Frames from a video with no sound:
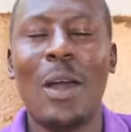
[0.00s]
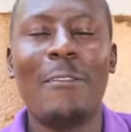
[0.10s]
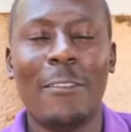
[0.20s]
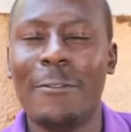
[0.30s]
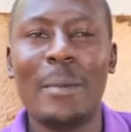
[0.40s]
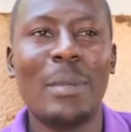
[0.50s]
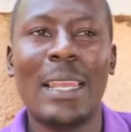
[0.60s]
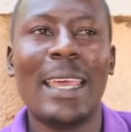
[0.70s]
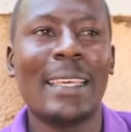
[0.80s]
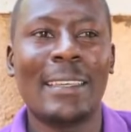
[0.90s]
have a family
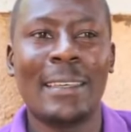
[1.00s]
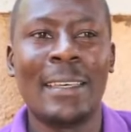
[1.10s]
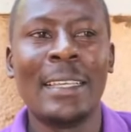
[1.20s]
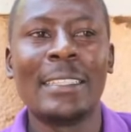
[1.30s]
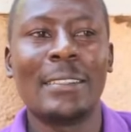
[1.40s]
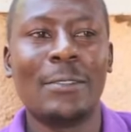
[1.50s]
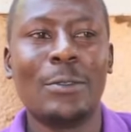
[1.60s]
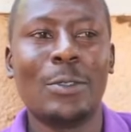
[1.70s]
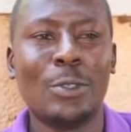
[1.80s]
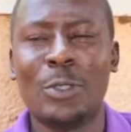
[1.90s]
like
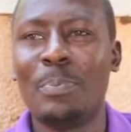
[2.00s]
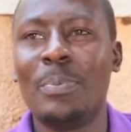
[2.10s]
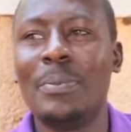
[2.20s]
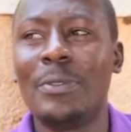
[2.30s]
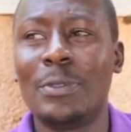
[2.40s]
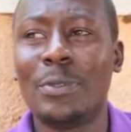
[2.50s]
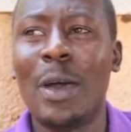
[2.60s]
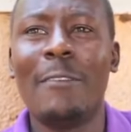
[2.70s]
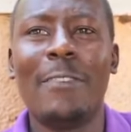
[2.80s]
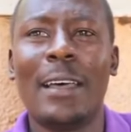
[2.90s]

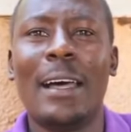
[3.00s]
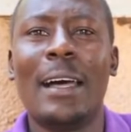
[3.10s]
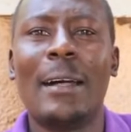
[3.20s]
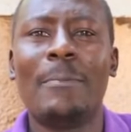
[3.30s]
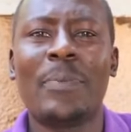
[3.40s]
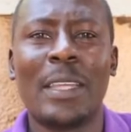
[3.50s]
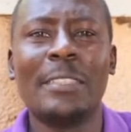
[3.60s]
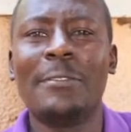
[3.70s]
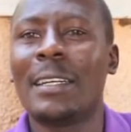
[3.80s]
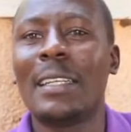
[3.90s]
to have a
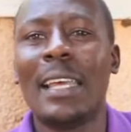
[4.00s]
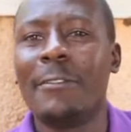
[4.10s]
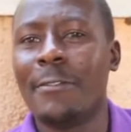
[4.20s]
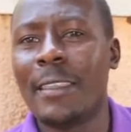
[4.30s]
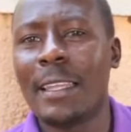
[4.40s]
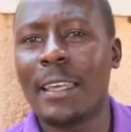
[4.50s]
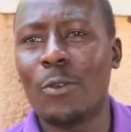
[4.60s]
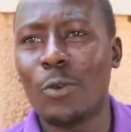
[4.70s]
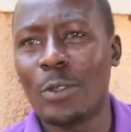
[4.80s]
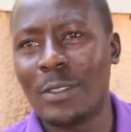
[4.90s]
difficult life that I
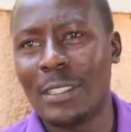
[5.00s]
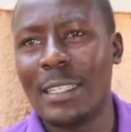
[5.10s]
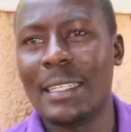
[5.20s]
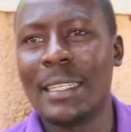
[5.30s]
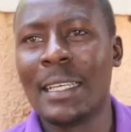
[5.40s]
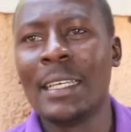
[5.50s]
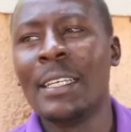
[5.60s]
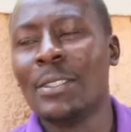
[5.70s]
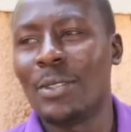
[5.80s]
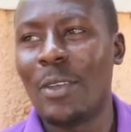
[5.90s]
was in.
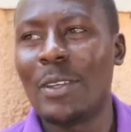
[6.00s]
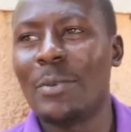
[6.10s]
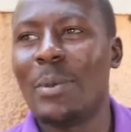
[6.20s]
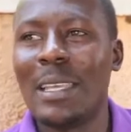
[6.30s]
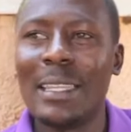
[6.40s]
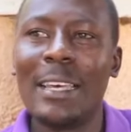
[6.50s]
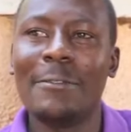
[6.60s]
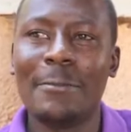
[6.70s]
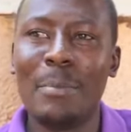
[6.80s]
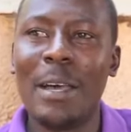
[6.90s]
So I want
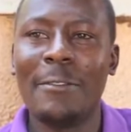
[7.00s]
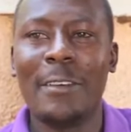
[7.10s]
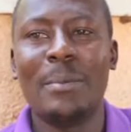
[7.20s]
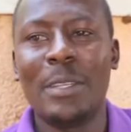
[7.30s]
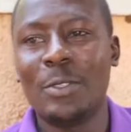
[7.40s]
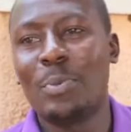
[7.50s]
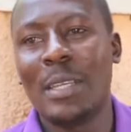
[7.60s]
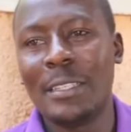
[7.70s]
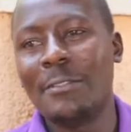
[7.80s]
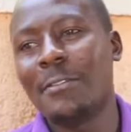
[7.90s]
my family to
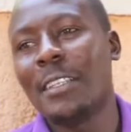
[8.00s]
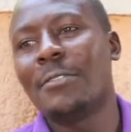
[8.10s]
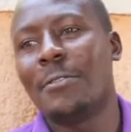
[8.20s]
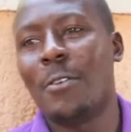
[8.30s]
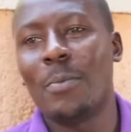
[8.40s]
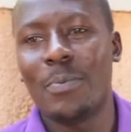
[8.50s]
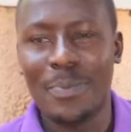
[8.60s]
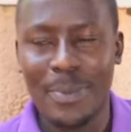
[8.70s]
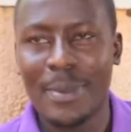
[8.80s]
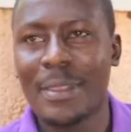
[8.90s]
be different from
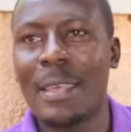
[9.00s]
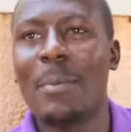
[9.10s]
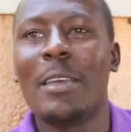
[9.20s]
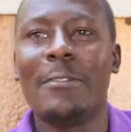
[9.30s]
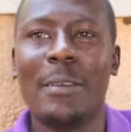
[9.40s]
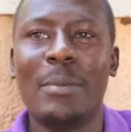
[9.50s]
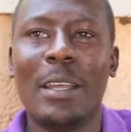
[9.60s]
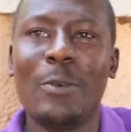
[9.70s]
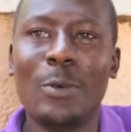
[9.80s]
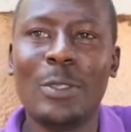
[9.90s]
my family
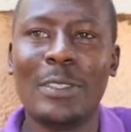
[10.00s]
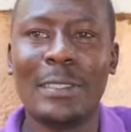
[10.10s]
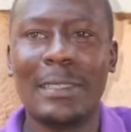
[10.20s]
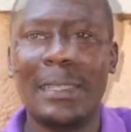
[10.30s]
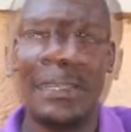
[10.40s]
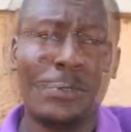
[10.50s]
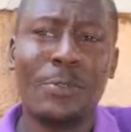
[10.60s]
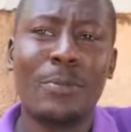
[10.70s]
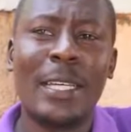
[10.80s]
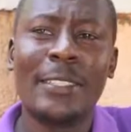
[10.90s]
I was. I was
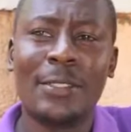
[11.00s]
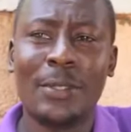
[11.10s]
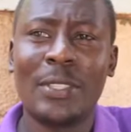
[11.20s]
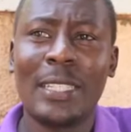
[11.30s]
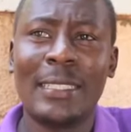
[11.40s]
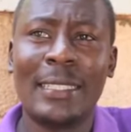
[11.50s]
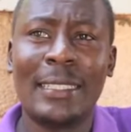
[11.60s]
too much tortured.